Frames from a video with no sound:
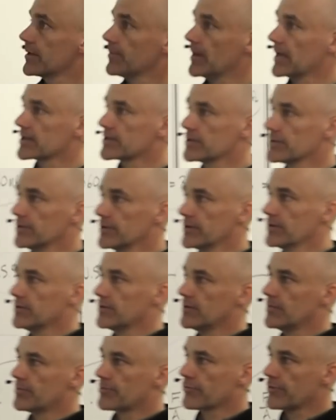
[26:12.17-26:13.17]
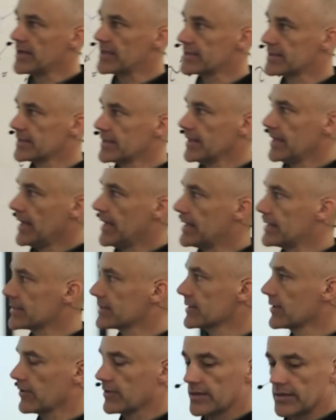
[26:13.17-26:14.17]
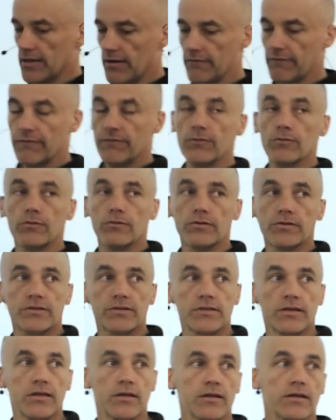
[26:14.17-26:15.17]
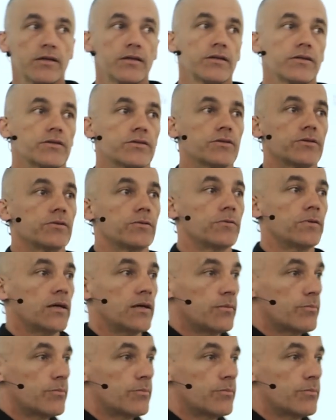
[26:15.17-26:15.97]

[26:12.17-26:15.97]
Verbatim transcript: make sure your press has got enough force to uh,